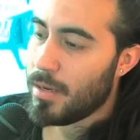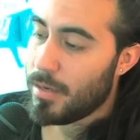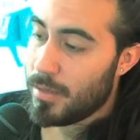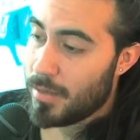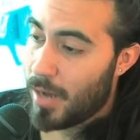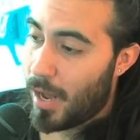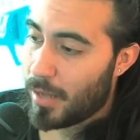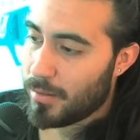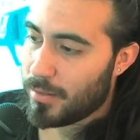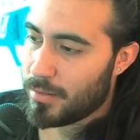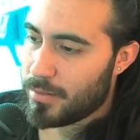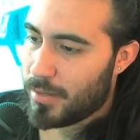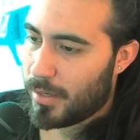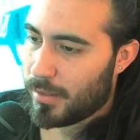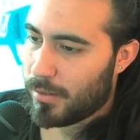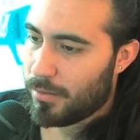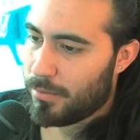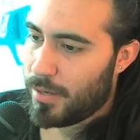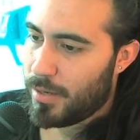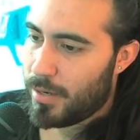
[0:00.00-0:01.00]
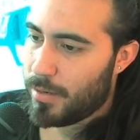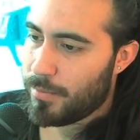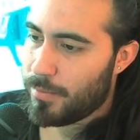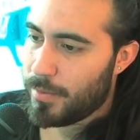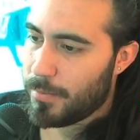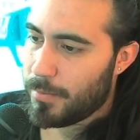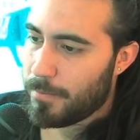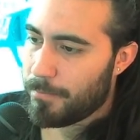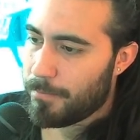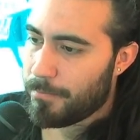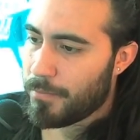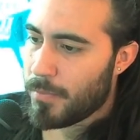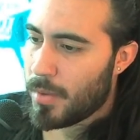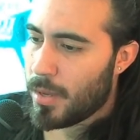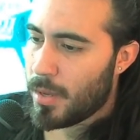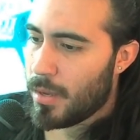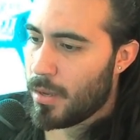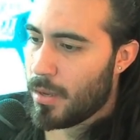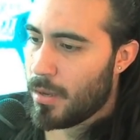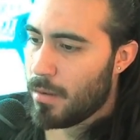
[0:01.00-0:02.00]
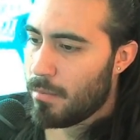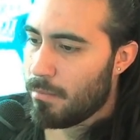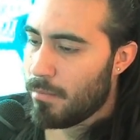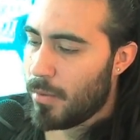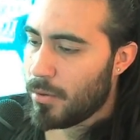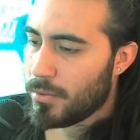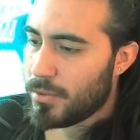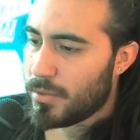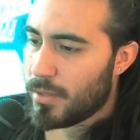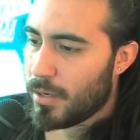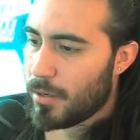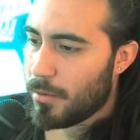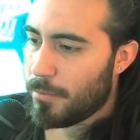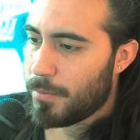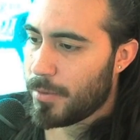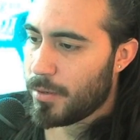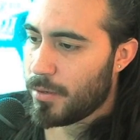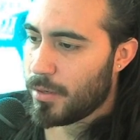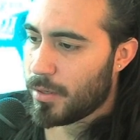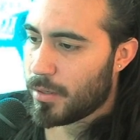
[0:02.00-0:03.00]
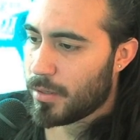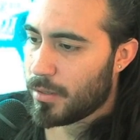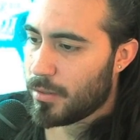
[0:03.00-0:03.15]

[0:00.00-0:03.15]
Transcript: not the psychotherapy. Most therapeutic